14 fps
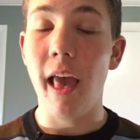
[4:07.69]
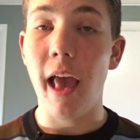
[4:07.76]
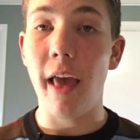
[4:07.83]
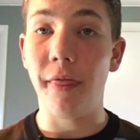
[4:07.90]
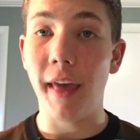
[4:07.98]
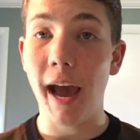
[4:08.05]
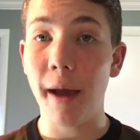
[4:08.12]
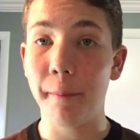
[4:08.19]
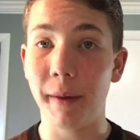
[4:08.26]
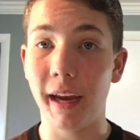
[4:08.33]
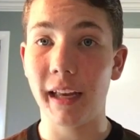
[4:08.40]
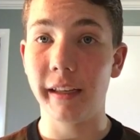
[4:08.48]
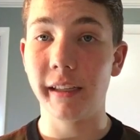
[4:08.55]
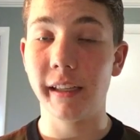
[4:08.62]
And that
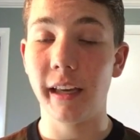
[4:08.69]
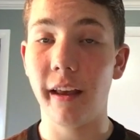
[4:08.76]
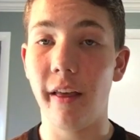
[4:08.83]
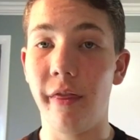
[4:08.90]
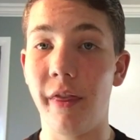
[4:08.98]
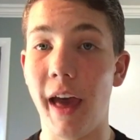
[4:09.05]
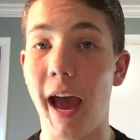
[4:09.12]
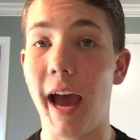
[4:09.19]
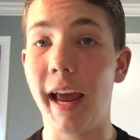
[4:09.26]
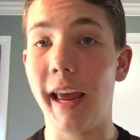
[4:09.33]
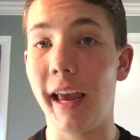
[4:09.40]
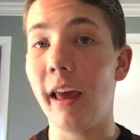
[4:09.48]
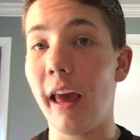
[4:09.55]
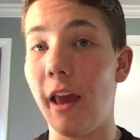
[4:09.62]
means that
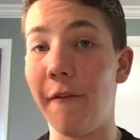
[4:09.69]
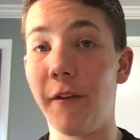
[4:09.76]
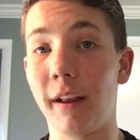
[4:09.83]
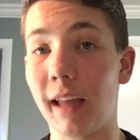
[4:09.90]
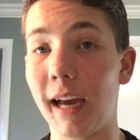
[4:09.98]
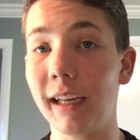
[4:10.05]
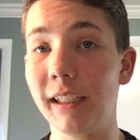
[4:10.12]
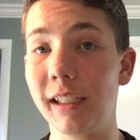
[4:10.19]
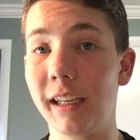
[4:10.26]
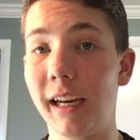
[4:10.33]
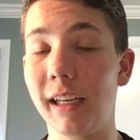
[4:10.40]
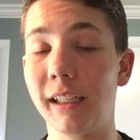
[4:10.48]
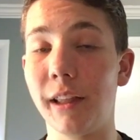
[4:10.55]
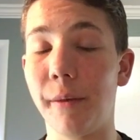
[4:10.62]
if it likes the
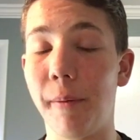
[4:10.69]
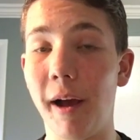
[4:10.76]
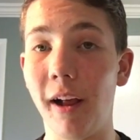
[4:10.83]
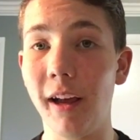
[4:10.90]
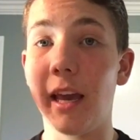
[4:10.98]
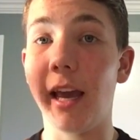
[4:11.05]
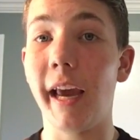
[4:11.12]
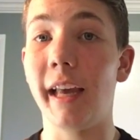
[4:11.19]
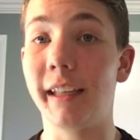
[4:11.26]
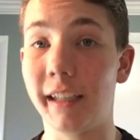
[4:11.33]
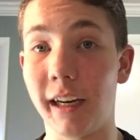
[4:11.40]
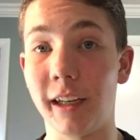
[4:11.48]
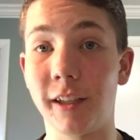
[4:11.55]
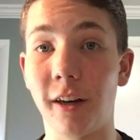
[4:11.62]
taste of the pellet, it's
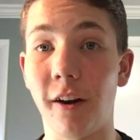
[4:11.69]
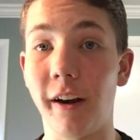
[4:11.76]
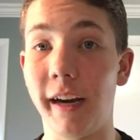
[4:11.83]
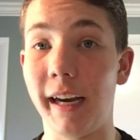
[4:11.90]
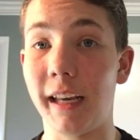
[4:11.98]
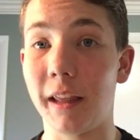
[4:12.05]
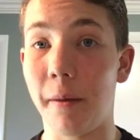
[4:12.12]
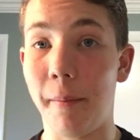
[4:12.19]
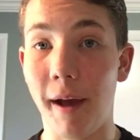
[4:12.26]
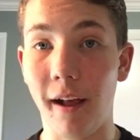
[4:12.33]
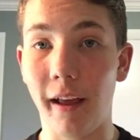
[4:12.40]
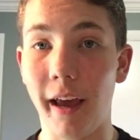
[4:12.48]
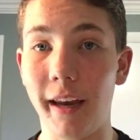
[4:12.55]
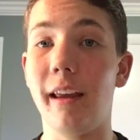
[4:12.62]
gonna start eating the
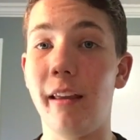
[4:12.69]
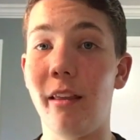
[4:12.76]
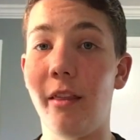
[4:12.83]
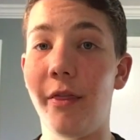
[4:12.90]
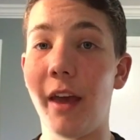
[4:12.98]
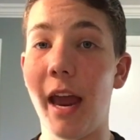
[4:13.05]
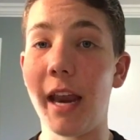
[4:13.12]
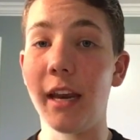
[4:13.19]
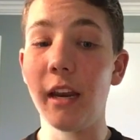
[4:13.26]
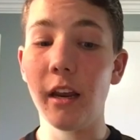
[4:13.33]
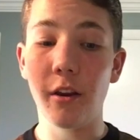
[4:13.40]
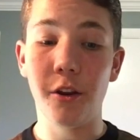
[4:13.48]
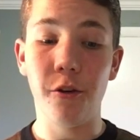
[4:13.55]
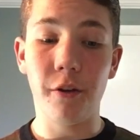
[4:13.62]
pellet.
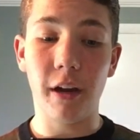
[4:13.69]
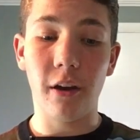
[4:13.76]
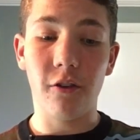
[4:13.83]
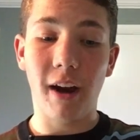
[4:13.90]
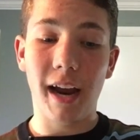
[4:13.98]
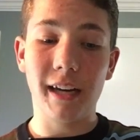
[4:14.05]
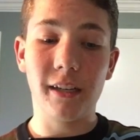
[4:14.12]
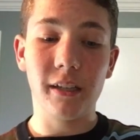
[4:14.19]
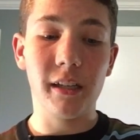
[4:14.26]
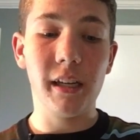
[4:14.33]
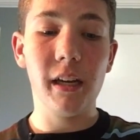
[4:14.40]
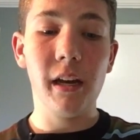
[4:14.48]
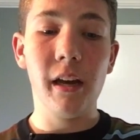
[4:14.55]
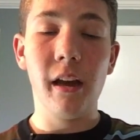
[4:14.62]
Then you can
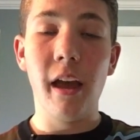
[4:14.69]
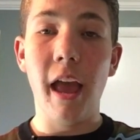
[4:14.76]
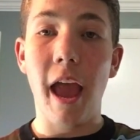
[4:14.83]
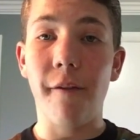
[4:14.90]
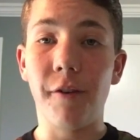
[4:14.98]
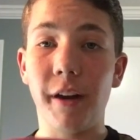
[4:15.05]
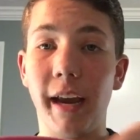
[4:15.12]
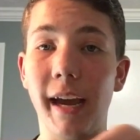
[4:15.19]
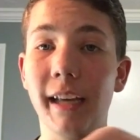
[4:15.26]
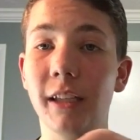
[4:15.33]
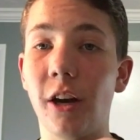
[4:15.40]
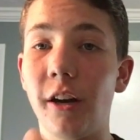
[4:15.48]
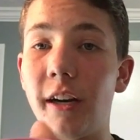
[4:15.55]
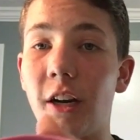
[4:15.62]
gradually, every day,
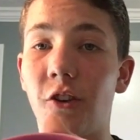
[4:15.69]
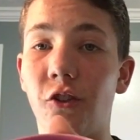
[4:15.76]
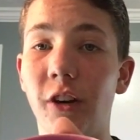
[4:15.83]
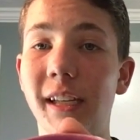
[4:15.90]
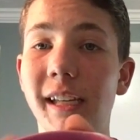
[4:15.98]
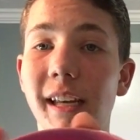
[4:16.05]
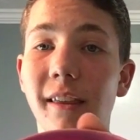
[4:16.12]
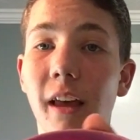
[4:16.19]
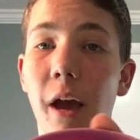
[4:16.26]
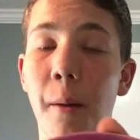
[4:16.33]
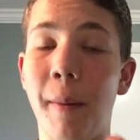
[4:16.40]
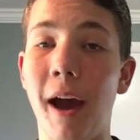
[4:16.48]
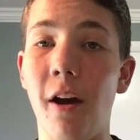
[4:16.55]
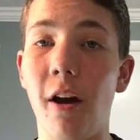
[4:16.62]
start decreasing the
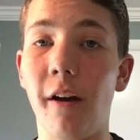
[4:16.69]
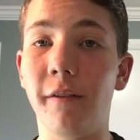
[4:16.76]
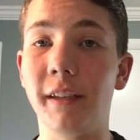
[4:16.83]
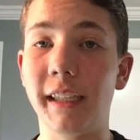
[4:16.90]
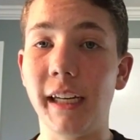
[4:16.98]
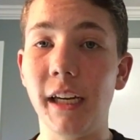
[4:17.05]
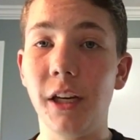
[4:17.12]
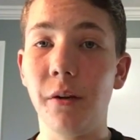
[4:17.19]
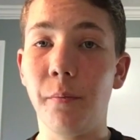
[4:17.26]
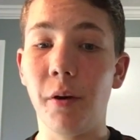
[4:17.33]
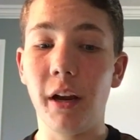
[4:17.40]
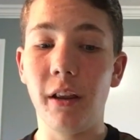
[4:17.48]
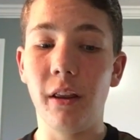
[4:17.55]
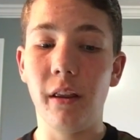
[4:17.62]
amount of seed you
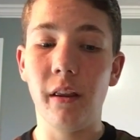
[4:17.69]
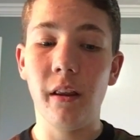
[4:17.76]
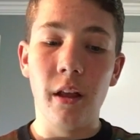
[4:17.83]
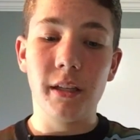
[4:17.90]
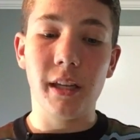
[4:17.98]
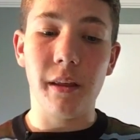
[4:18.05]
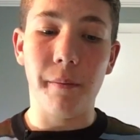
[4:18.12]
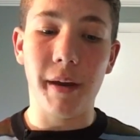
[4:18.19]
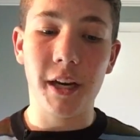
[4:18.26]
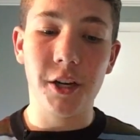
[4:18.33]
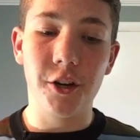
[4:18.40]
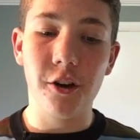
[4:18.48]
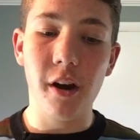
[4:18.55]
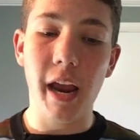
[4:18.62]
put into the
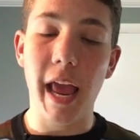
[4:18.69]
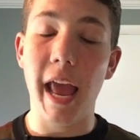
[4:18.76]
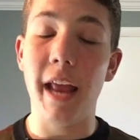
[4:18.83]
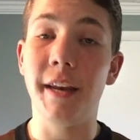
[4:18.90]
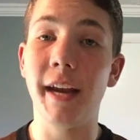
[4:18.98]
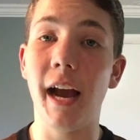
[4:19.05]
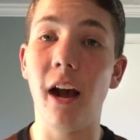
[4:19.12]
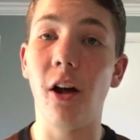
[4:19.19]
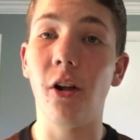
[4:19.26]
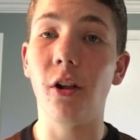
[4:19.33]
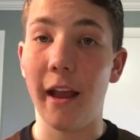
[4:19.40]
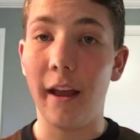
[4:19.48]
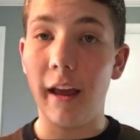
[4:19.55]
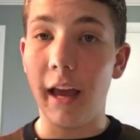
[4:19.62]
mixture
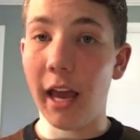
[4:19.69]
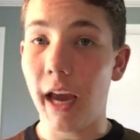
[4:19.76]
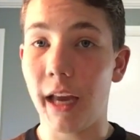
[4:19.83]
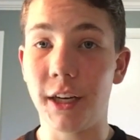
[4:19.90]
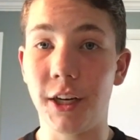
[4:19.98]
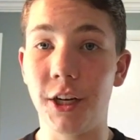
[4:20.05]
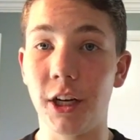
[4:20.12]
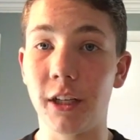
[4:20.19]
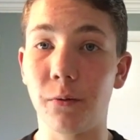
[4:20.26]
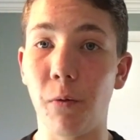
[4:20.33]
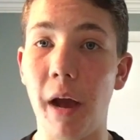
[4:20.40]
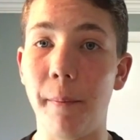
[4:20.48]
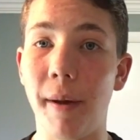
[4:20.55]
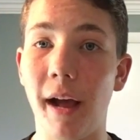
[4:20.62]
until it's just
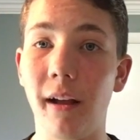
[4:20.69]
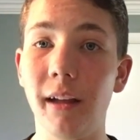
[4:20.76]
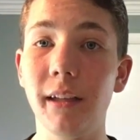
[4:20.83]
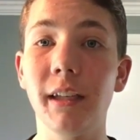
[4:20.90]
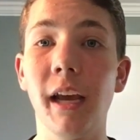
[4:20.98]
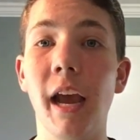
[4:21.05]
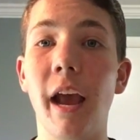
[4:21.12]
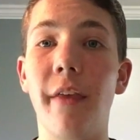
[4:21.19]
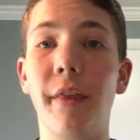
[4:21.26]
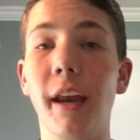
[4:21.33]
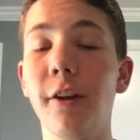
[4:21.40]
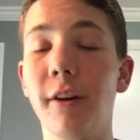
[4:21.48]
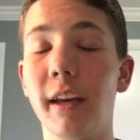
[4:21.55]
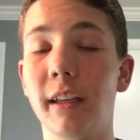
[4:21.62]
wet pellets. And
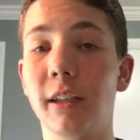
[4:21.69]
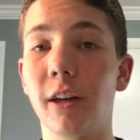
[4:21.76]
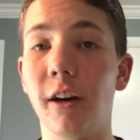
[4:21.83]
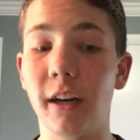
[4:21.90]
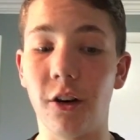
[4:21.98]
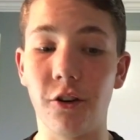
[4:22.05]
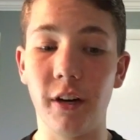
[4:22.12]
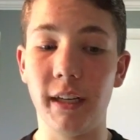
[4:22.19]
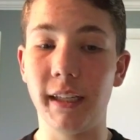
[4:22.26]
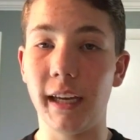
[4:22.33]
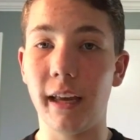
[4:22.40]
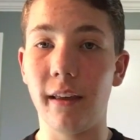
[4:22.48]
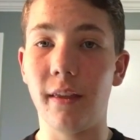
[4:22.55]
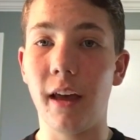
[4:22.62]
then you can start
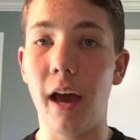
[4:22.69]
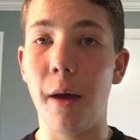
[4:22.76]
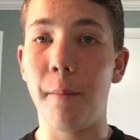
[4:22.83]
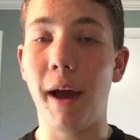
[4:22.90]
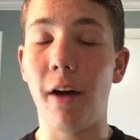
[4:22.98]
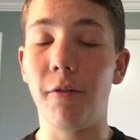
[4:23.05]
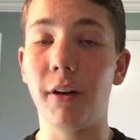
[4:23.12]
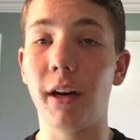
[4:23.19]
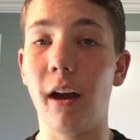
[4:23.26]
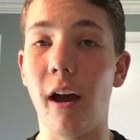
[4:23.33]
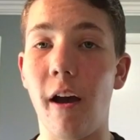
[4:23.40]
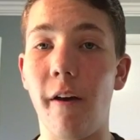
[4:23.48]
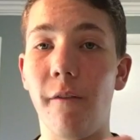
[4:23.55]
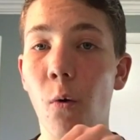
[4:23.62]
decreasing the amount
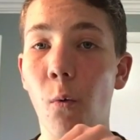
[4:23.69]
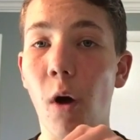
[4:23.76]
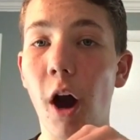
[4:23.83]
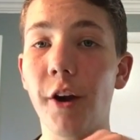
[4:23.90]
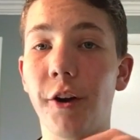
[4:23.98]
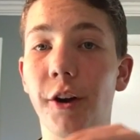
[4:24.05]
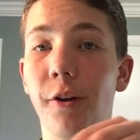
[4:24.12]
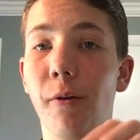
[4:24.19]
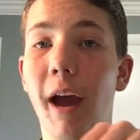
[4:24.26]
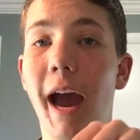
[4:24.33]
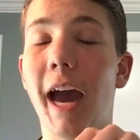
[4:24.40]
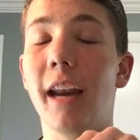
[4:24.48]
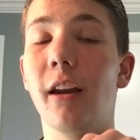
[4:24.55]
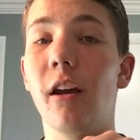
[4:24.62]
of water you
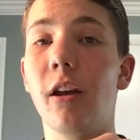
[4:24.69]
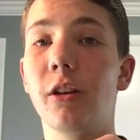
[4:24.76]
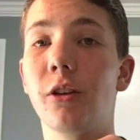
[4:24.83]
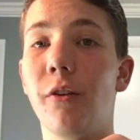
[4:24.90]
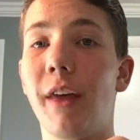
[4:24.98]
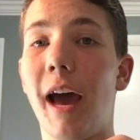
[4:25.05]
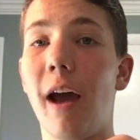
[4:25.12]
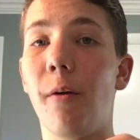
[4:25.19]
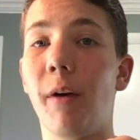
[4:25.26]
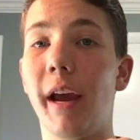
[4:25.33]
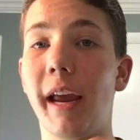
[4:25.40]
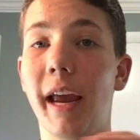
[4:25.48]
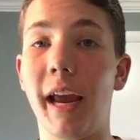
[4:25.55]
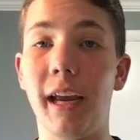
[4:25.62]
add, so that
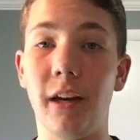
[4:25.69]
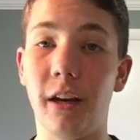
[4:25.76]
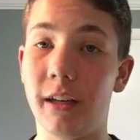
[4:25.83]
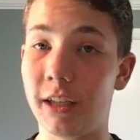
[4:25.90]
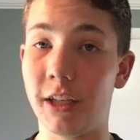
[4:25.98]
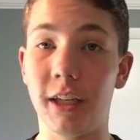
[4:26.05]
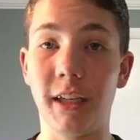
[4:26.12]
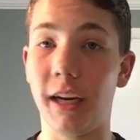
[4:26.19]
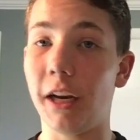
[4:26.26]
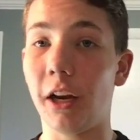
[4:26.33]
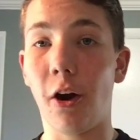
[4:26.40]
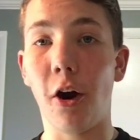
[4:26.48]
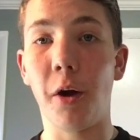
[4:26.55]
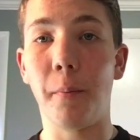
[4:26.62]
way it's just
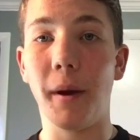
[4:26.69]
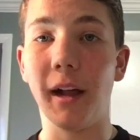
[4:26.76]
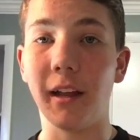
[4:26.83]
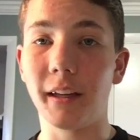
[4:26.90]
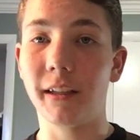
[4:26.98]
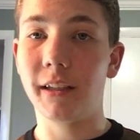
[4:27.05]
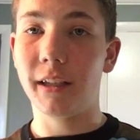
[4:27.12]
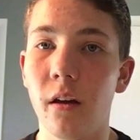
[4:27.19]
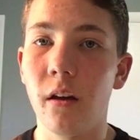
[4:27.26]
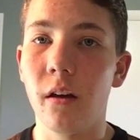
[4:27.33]
eating hard pellets.